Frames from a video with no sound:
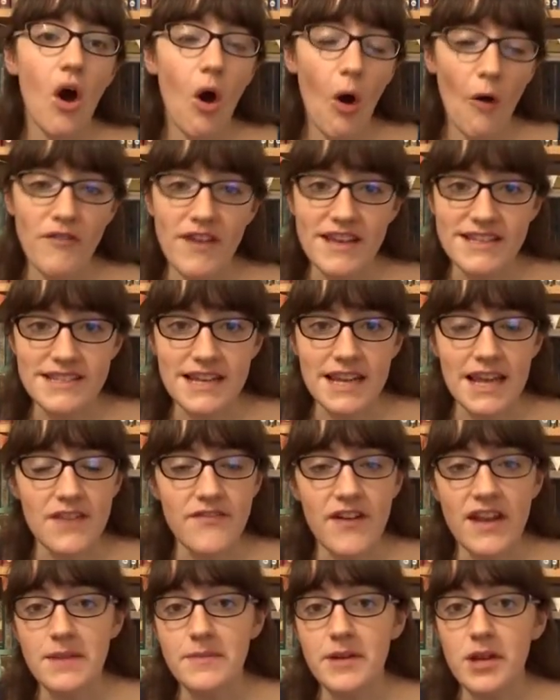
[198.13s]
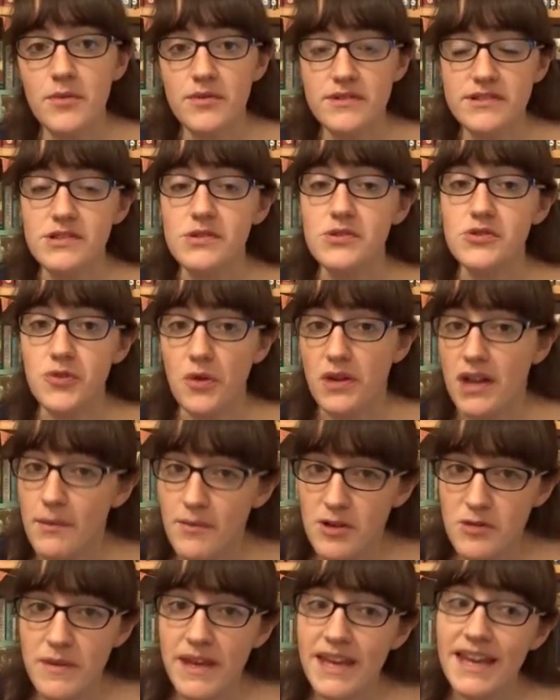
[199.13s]
Obviously, if anybody wants to join in
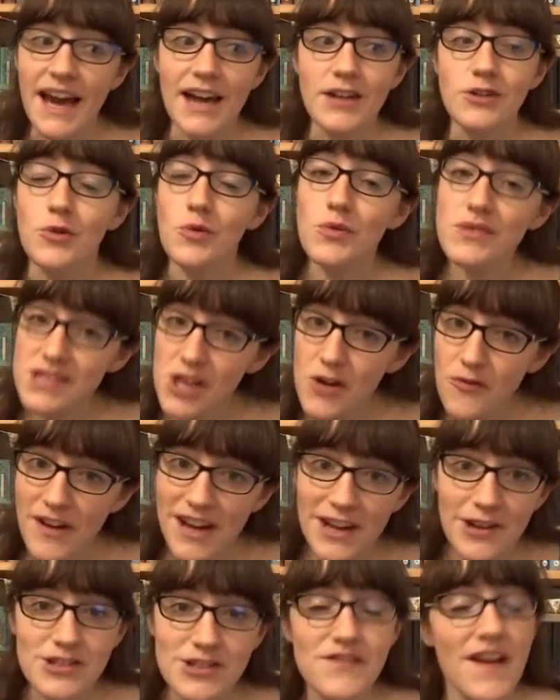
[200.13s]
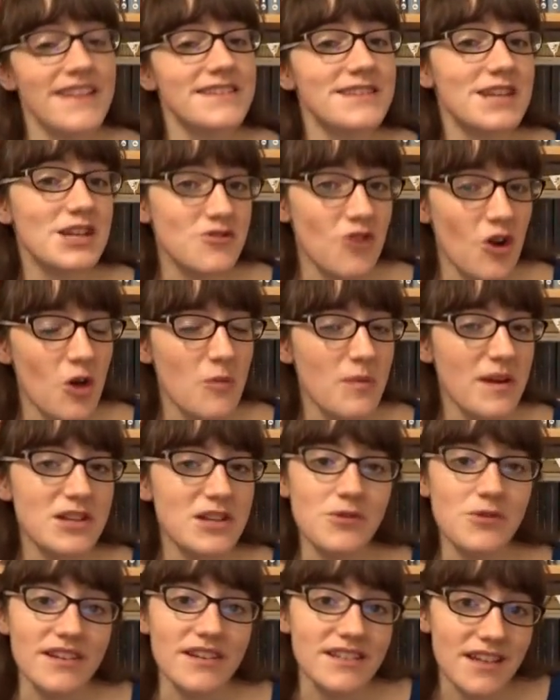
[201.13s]
with me and also read lots of Anthony Trollope in
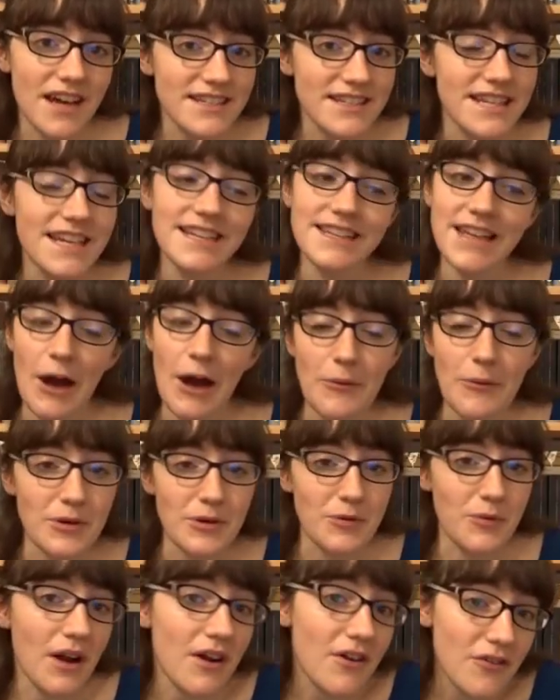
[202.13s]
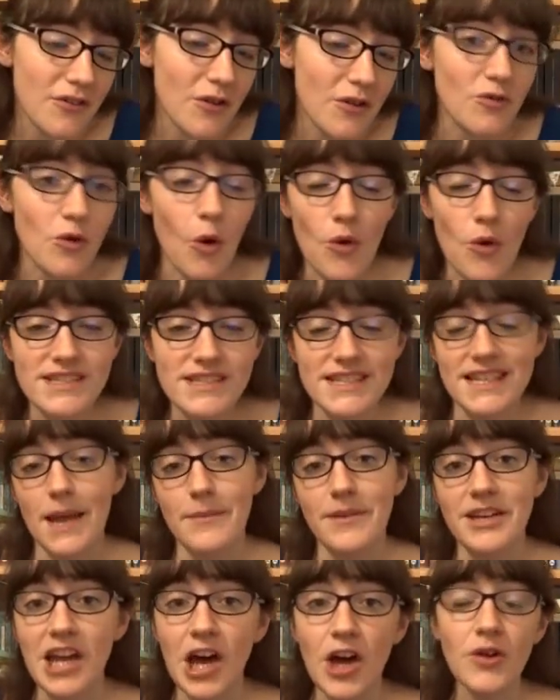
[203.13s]
2019, that would be wonderful, of course, and let
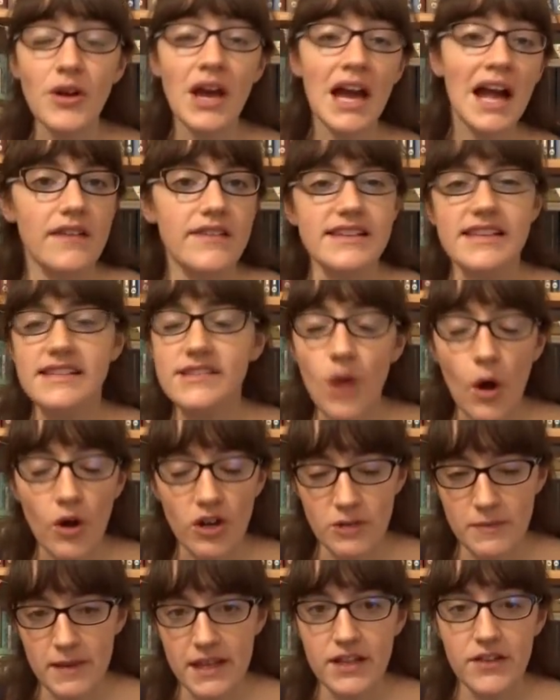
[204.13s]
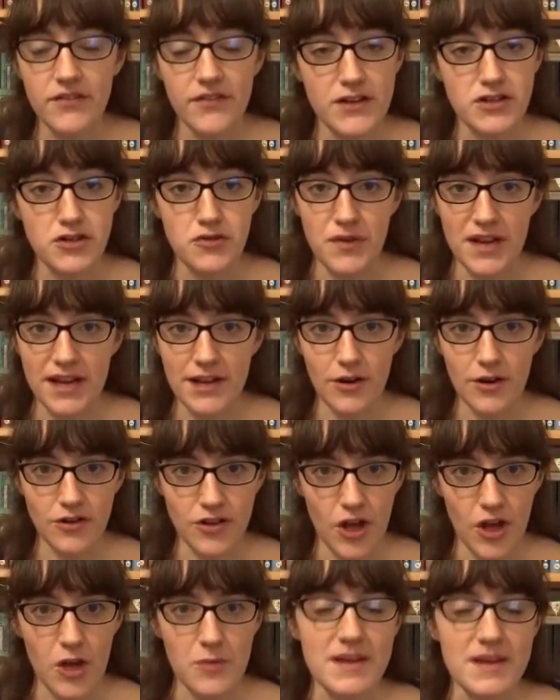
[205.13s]
me know. This is not going to be an official read-along,
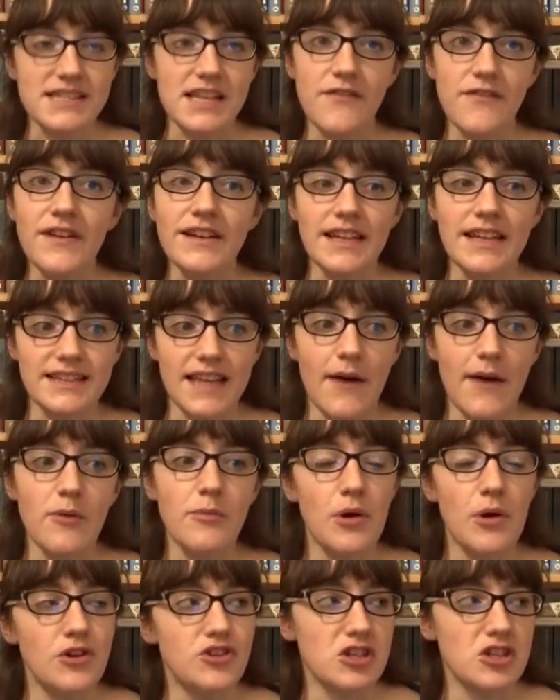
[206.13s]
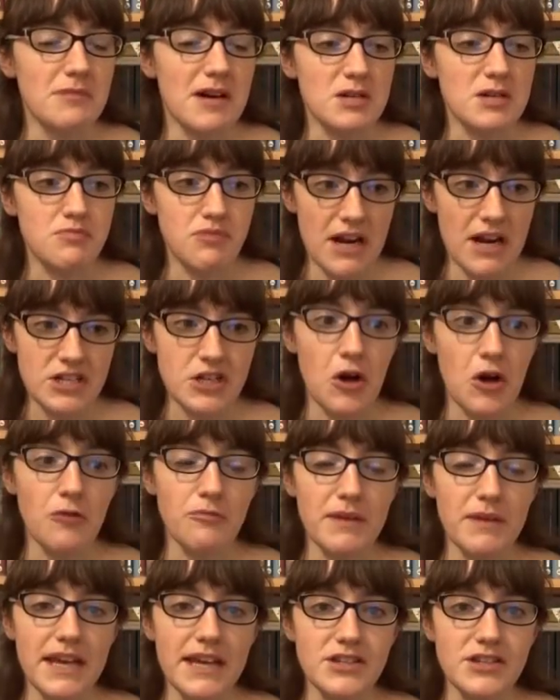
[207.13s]
though, because I feel like that will put too much pressure on
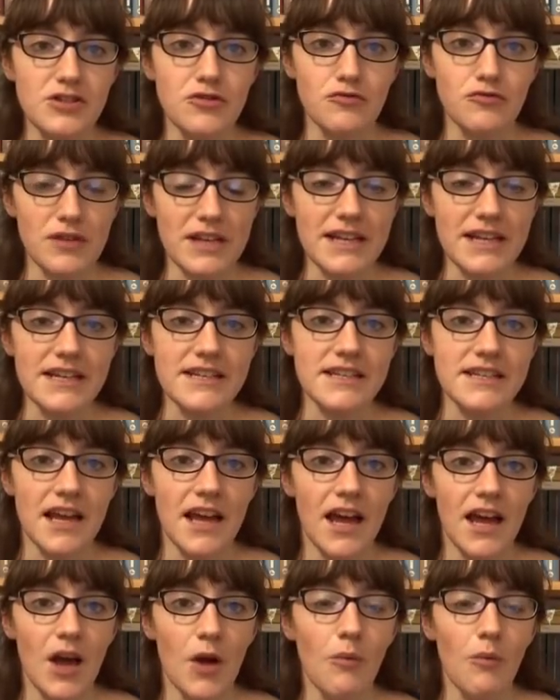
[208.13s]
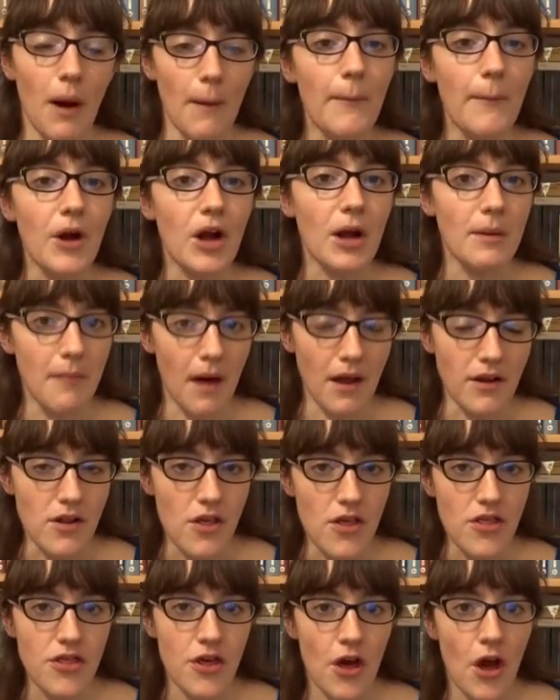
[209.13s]
me to read one book a
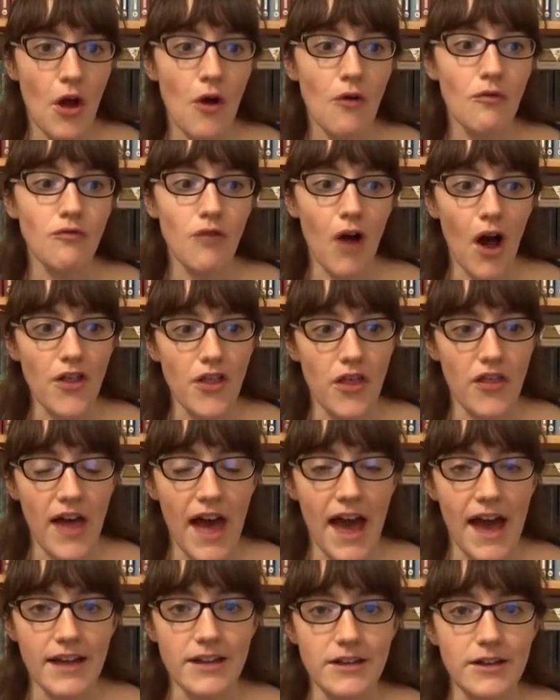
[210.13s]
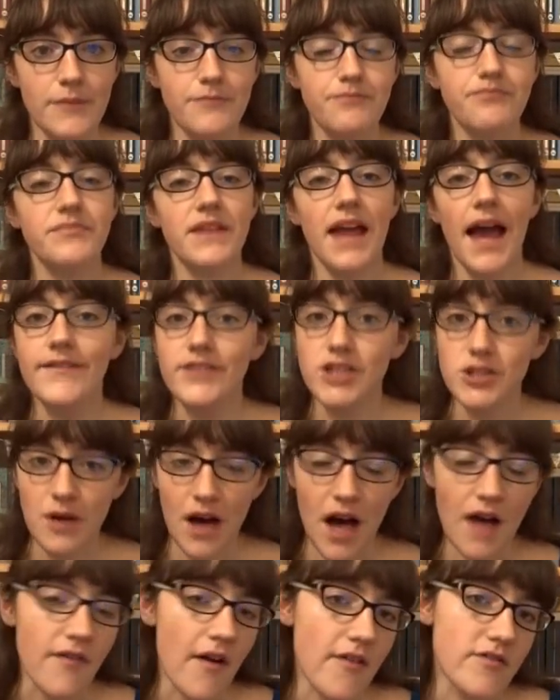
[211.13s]
month rather than having
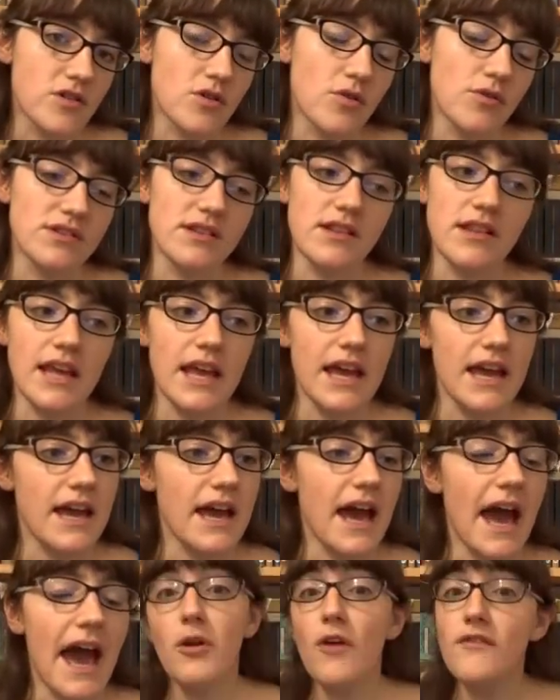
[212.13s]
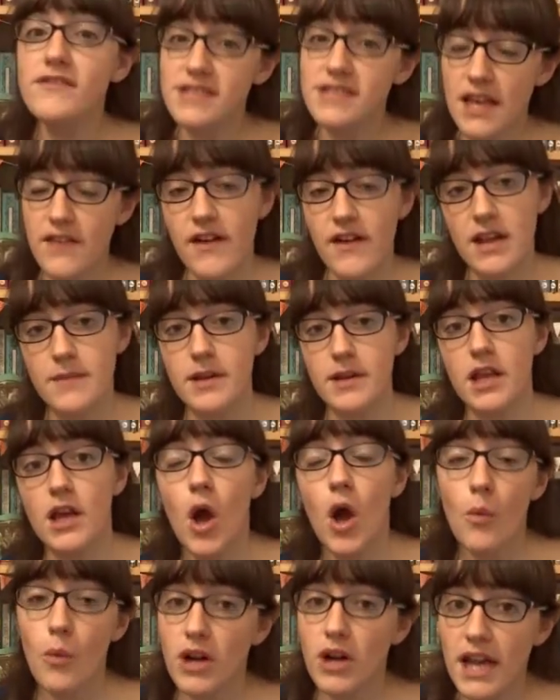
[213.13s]
12 over the course of the year. But obviously, if anybody
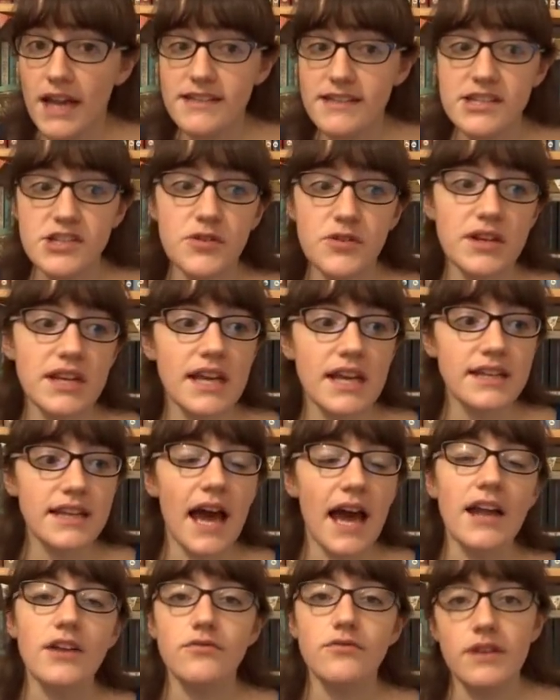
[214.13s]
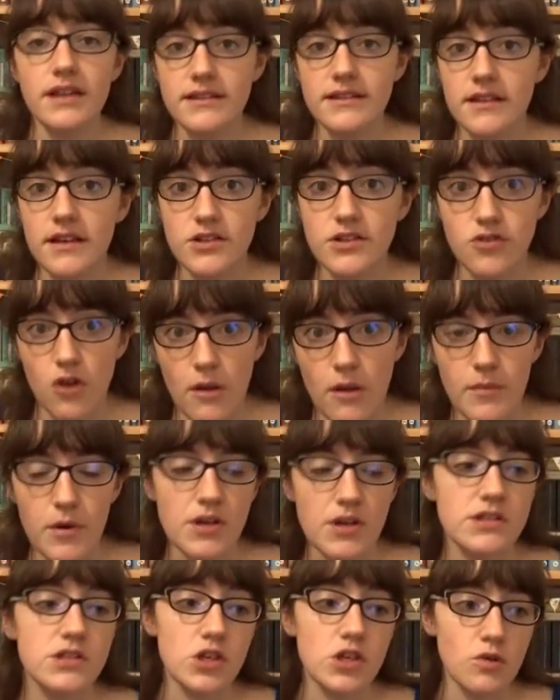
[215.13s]
would like to join in and read the Trollope
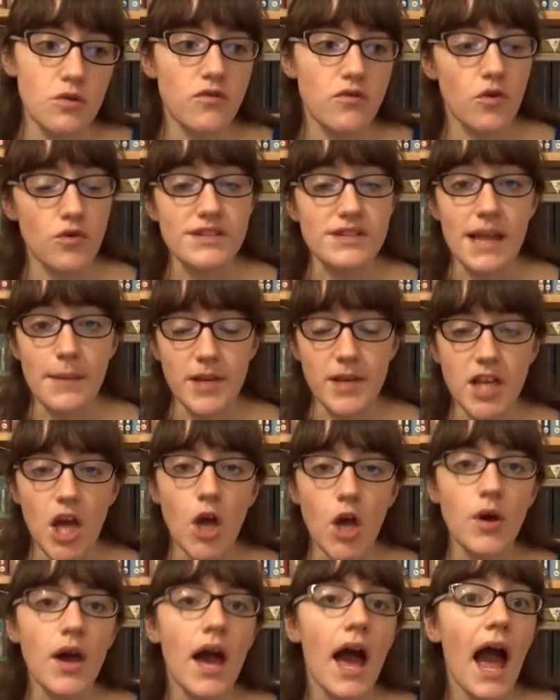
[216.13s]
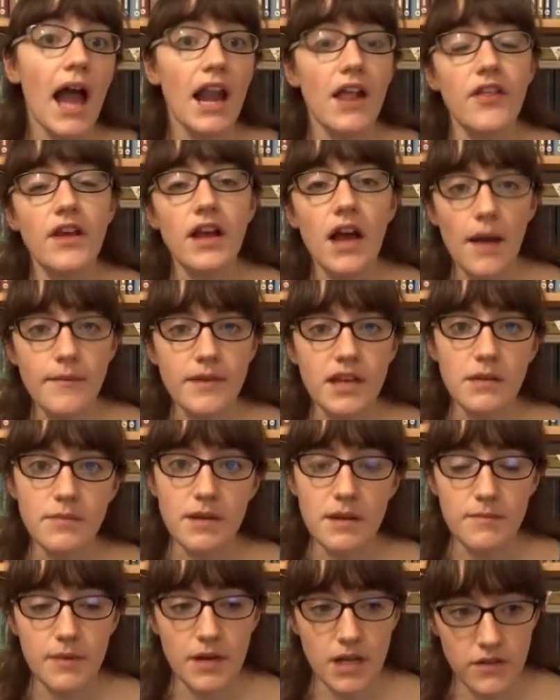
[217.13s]
books, do of course let me know. And I think I'm going to
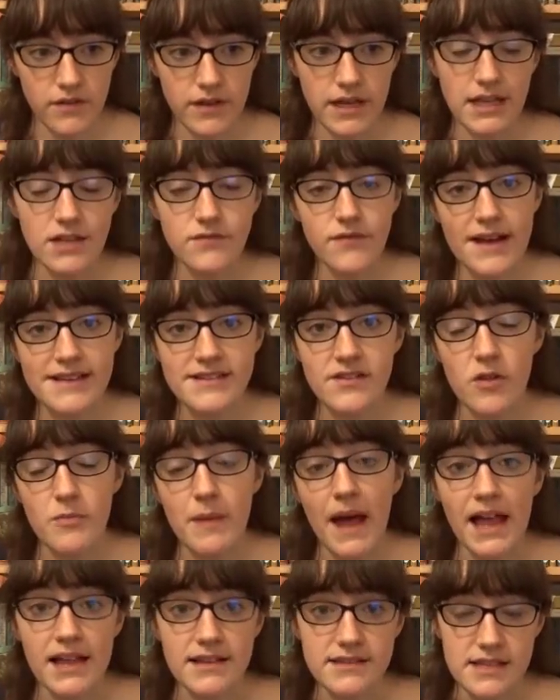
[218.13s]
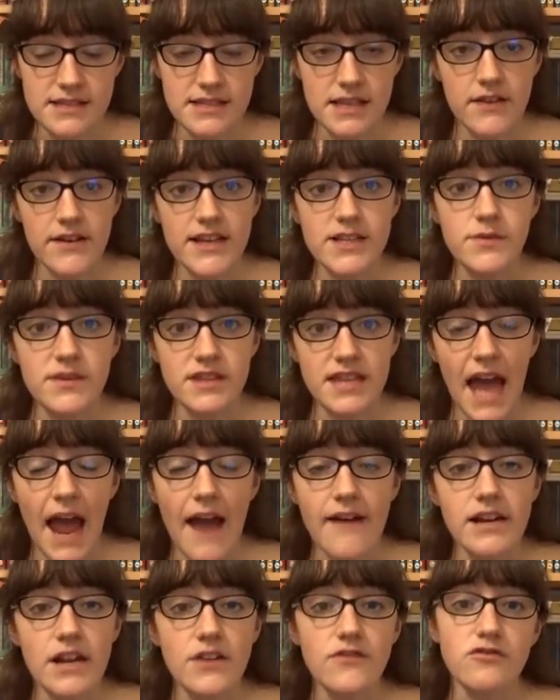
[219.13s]
be buddy reading the rest of the Palliser series with
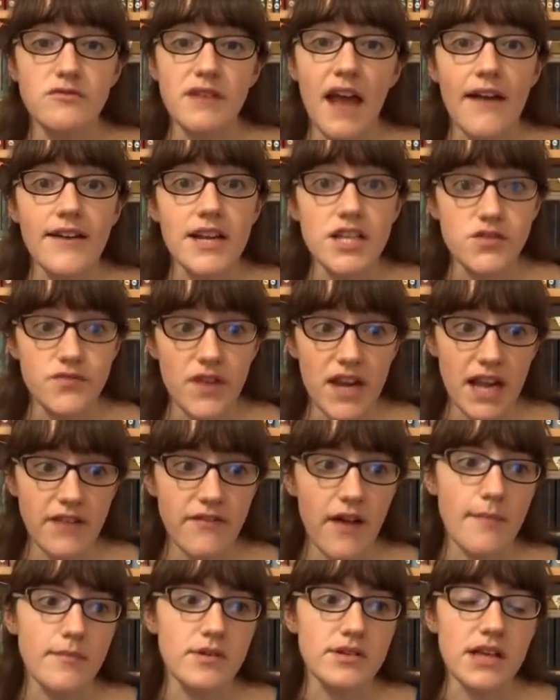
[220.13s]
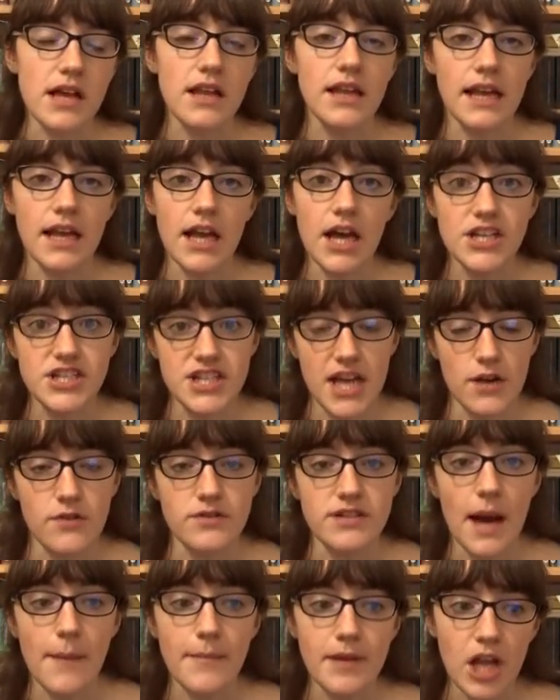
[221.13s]
Carolyn from Carolyn's Reading Rambles. I'll link her
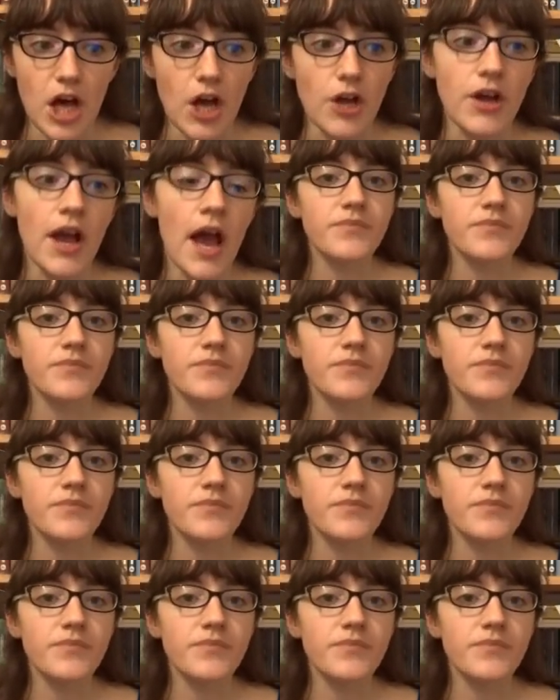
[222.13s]
channel down below.